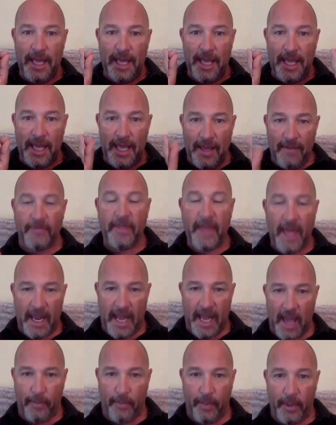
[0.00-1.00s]
If that
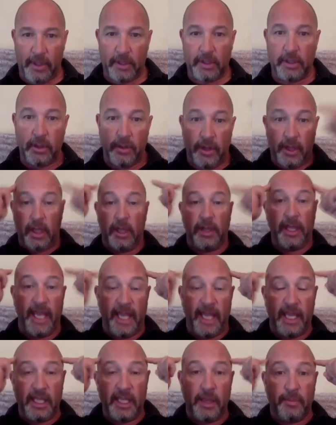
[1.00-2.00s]
happens, the
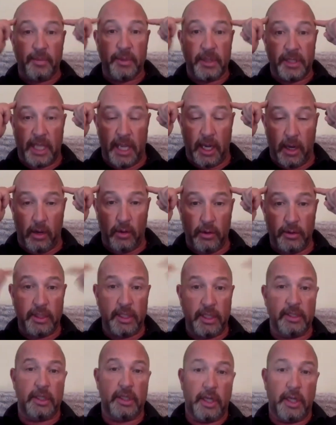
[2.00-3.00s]
gland upstairs
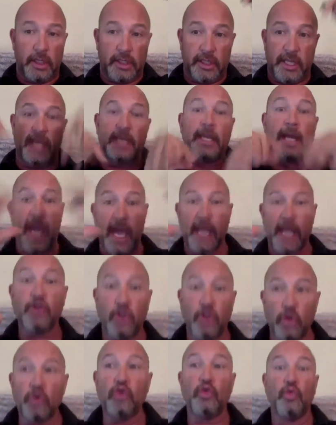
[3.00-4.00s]
is going to say, Hey,
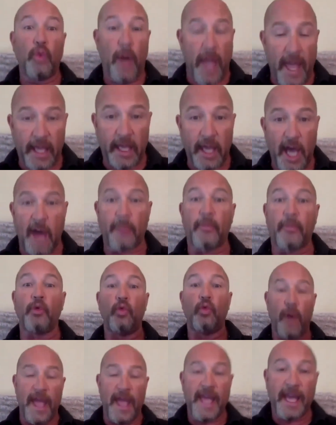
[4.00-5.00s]
dude, wake up,
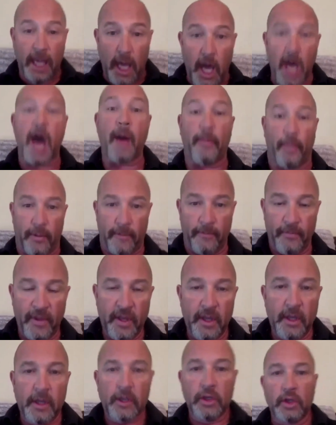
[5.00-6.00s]
wake up.
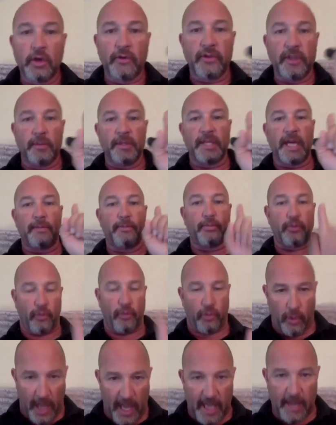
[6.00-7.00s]
So, if someone's got
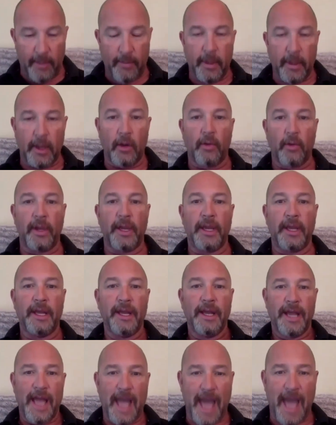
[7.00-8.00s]
primary
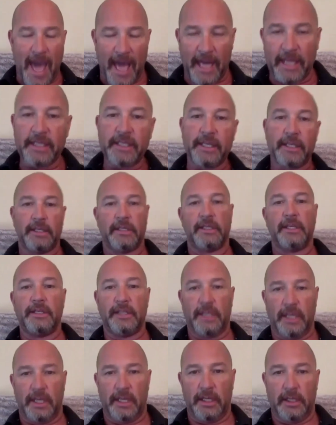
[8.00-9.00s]
Addison's
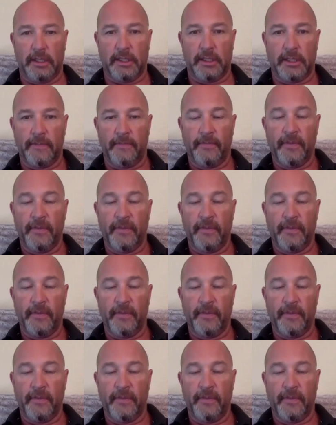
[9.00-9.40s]
disease,